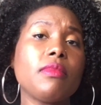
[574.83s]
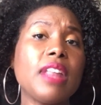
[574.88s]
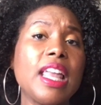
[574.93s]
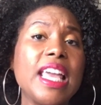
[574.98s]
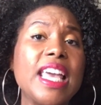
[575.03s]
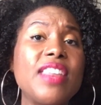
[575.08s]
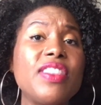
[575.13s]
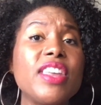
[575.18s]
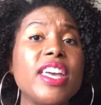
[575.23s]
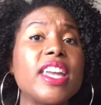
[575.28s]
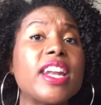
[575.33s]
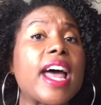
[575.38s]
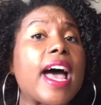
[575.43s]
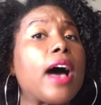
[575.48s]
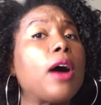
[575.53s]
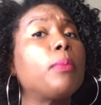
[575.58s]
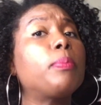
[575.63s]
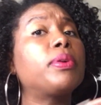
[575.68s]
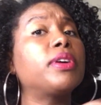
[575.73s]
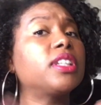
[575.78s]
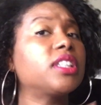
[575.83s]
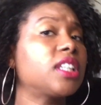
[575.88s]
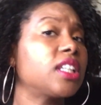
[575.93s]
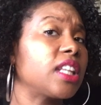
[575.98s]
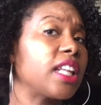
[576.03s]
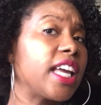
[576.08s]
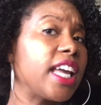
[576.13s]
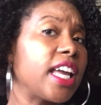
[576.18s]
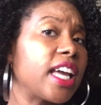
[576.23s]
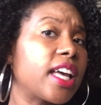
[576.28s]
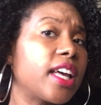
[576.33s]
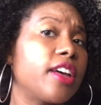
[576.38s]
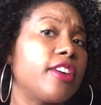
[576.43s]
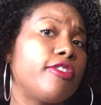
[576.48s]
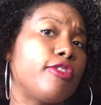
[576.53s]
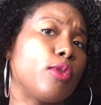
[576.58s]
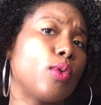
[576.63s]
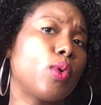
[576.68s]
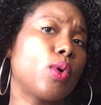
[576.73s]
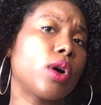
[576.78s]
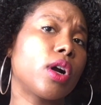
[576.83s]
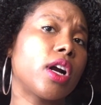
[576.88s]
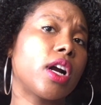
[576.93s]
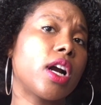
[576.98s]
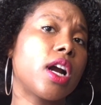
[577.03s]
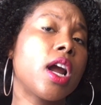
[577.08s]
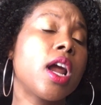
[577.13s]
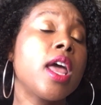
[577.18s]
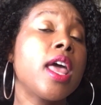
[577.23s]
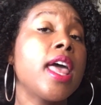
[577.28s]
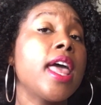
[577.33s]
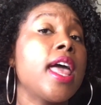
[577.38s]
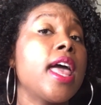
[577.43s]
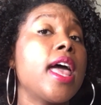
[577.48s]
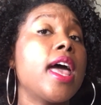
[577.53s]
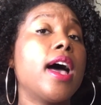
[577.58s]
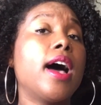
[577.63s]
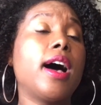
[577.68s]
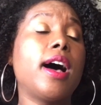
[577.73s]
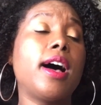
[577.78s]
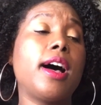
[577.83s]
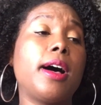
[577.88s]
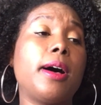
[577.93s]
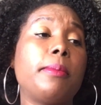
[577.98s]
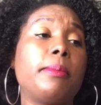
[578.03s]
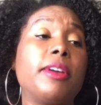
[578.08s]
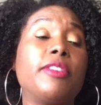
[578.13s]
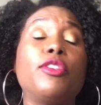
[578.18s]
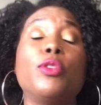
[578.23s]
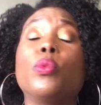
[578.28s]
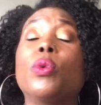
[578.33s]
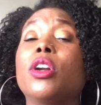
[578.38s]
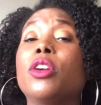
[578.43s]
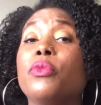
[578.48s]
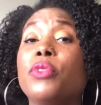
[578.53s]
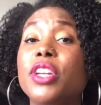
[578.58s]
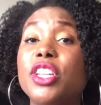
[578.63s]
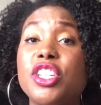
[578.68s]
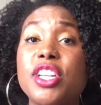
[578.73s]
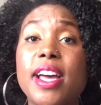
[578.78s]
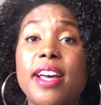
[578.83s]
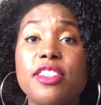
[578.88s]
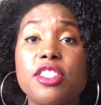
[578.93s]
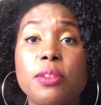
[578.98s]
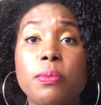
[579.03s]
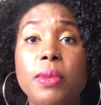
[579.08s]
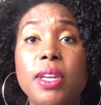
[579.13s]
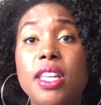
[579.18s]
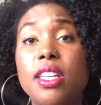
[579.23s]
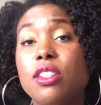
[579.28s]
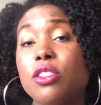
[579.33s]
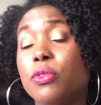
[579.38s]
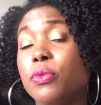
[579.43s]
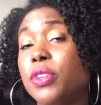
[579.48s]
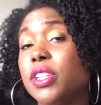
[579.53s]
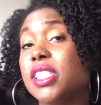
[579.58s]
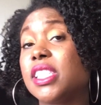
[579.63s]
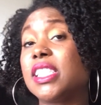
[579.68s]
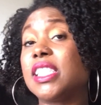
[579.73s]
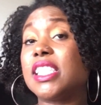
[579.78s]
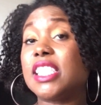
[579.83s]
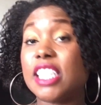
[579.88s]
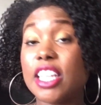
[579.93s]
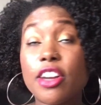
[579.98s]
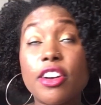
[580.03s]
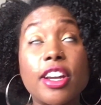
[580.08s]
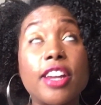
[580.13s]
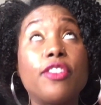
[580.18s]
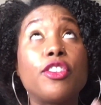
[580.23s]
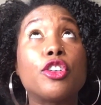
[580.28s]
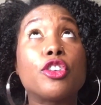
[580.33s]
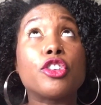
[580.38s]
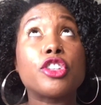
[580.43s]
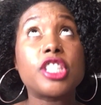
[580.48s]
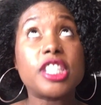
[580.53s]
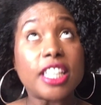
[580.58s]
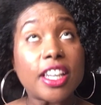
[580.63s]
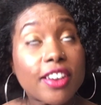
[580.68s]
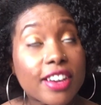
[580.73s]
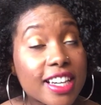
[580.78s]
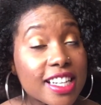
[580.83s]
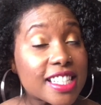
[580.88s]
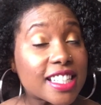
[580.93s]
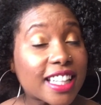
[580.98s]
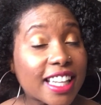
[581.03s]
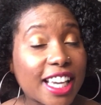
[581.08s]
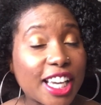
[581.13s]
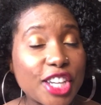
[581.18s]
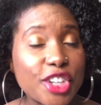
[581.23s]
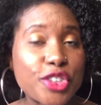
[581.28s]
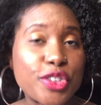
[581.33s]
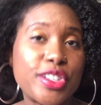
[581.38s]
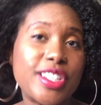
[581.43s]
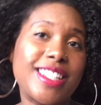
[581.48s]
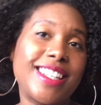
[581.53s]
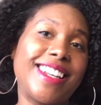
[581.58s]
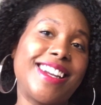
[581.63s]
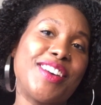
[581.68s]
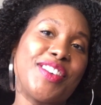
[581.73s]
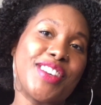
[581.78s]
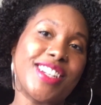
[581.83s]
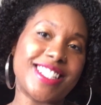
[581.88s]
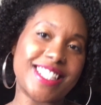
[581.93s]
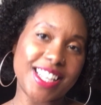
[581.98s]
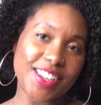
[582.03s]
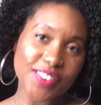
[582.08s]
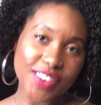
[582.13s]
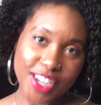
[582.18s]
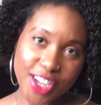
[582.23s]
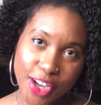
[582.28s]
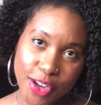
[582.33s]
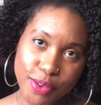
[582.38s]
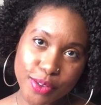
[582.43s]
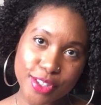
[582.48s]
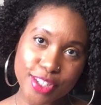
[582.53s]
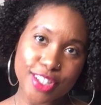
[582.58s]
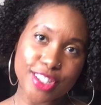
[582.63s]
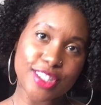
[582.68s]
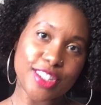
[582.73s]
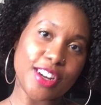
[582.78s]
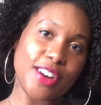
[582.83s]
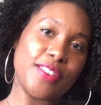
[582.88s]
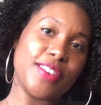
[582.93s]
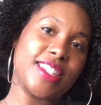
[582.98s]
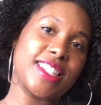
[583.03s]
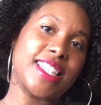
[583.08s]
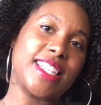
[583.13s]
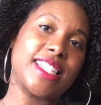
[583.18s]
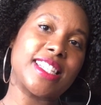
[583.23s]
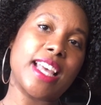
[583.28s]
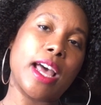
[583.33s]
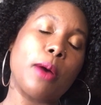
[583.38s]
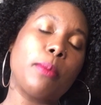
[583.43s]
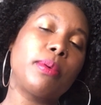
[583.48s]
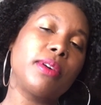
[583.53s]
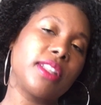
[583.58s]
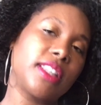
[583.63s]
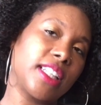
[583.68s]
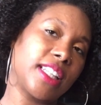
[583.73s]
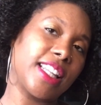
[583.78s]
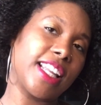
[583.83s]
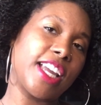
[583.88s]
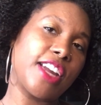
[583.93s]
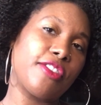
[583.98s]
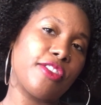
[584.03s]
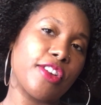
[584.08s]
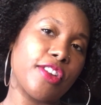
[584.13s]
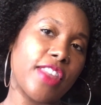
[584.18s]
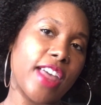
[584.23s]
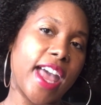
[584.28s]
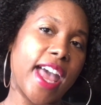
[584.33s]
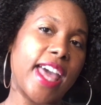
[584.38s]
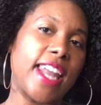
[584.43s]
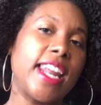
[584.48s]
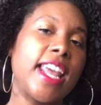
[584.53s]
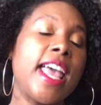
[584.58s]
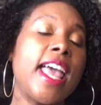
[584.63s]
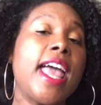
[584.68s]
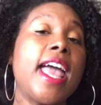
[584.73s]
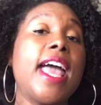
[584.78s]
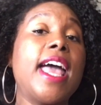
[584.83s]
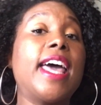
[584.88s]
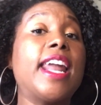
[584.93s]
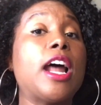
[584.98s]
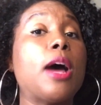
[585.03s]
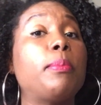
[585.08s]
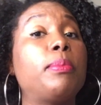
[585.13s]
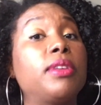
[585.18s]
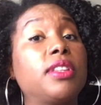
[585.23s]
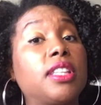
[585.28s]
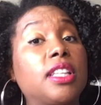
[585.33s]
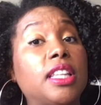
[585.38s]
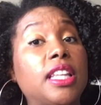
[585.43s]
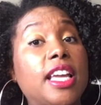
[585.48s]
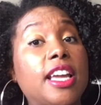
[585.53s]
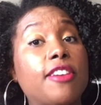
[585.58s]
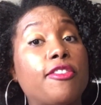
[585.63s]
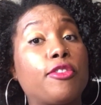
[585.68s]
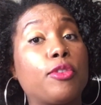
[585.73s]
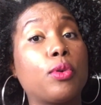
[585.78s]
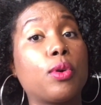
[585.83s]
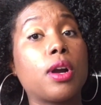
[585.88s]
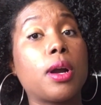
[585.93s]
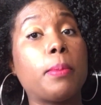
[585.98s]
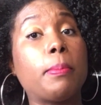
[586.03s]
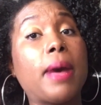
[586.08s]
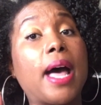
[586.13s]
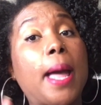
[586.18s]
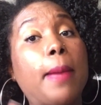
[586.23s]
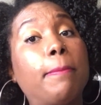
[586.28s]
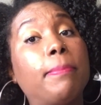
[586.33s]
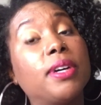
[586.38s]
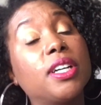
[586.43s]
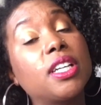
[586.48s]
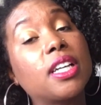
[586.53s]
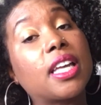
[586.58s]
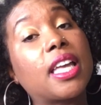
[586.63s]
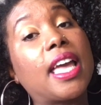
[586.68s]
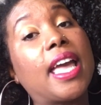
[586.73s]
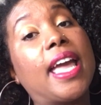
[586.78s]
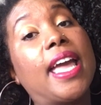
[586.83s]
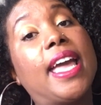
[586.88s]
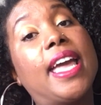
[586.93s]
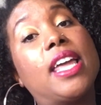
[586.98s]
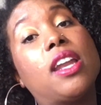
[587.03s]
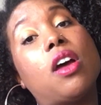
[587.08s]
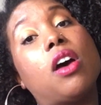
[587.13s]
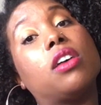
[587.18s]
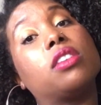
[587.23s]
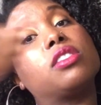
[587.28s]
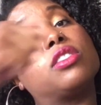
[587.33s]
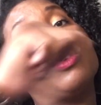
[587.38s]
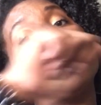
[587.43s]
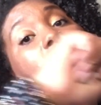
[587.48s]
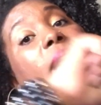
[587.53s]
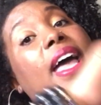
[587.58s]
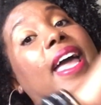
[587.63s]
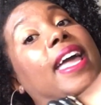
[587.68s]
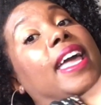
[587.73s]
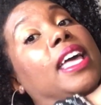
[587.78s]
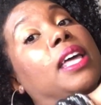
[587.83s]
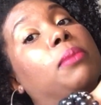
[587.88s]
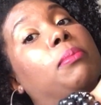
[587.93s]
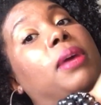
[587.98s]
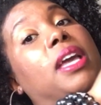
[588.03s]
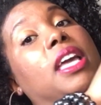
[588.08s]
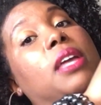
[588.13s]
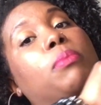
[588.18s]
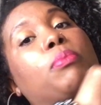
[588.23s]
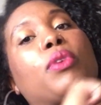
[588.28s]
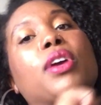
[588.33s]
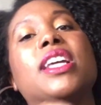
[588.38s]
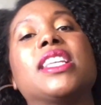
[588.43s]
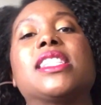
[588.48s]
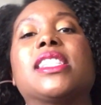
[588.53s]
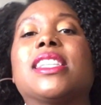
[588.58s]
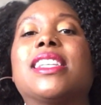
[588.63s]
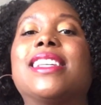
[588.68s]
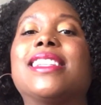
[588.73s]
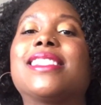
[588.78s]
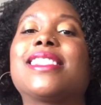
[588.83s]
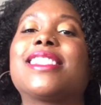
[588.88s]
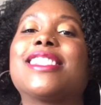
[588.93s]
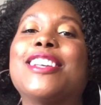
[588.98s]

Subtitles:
And then I'll put the link for if you want to reach out to me if you're seriously interested in receiving coaching services, I'll put the link for that, and I'll put the link for my book and also my handmade bracelets.